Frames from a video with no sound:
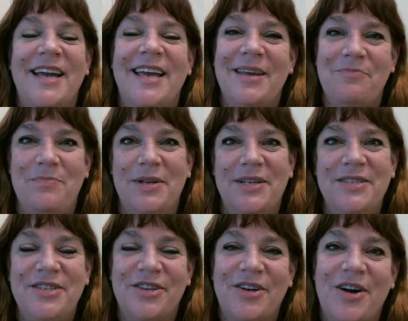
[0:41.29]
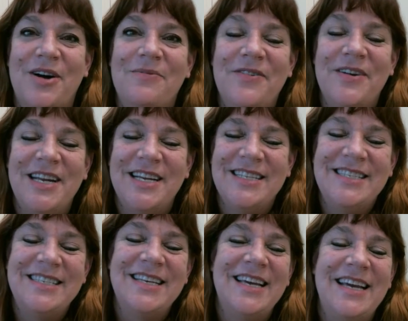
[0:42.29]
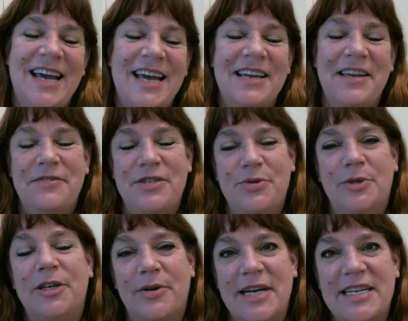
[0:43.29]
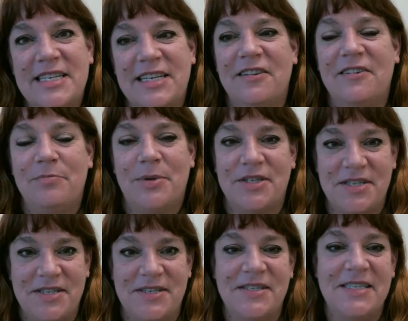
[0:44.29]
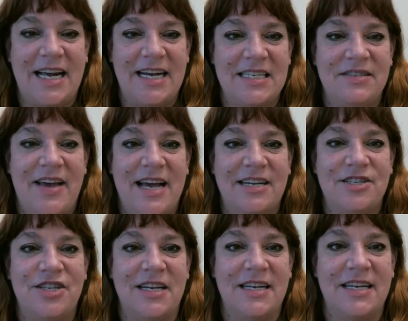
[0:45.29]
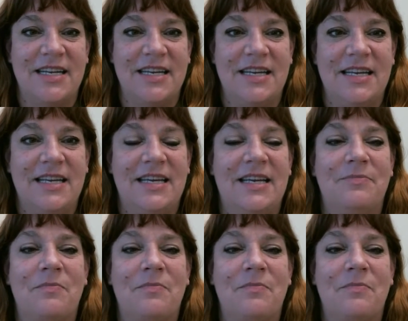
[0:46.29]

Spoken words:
It builds your confidence and gives you a great deal of personal satisfaction.